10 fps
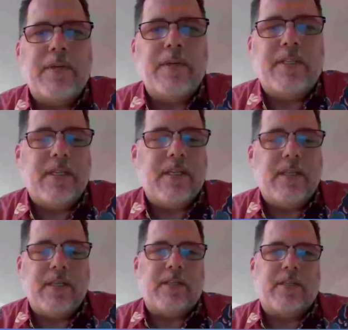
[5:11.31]
see
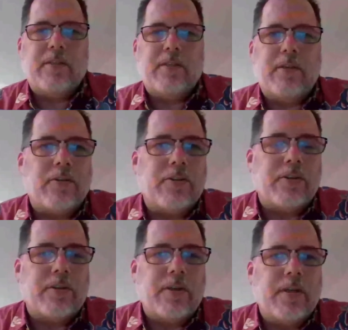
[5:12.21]
these
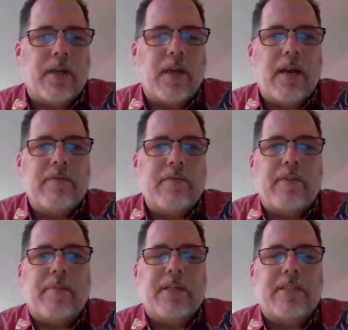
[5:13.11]
cultures in a lot of
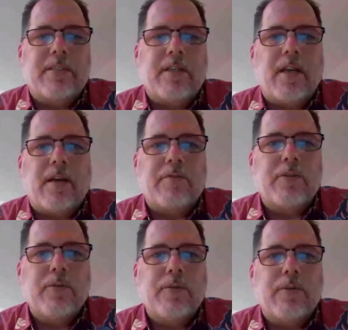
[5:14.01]
different places in a lot of
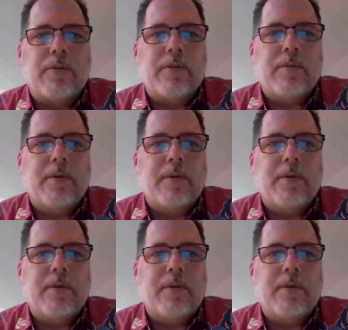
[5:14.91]
schools.